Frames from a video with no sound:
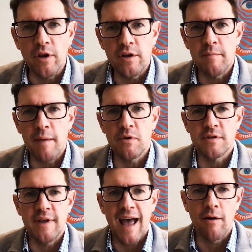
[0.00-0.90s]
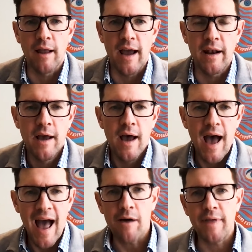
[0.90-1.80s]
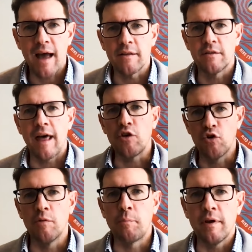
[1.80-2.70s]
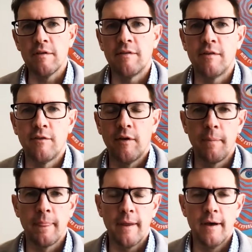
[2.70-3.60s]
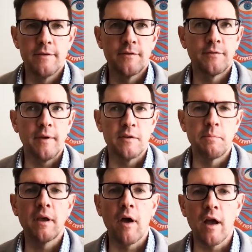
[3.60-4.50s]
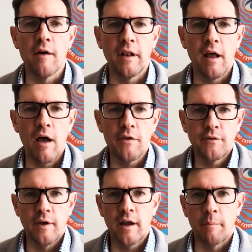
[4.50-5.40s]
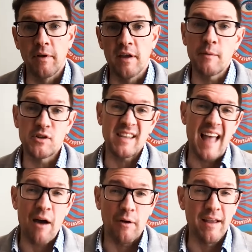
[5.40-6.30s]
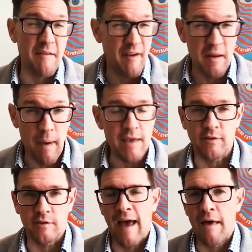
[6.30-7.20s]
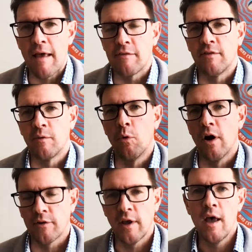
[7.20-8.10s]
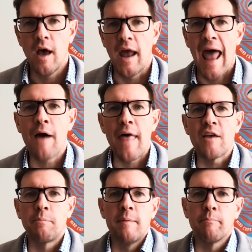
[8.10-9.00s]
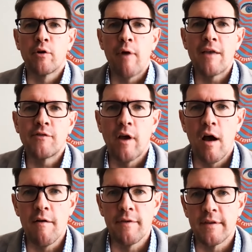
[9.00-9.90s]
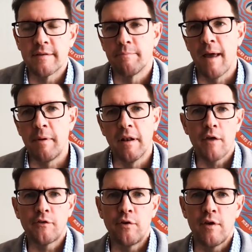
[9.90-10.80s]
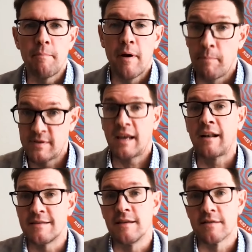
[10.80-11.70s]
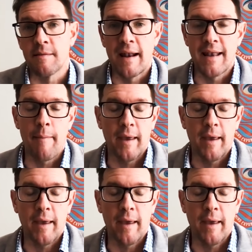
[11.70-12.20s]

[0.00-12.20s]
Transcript: you maybe just outline how that, that European system has, has been going over the last uh, couple of years? Maybe just outline the very basics of how that system works and how that's been progressing over this maybe last two-year period, particularly since the pandemic.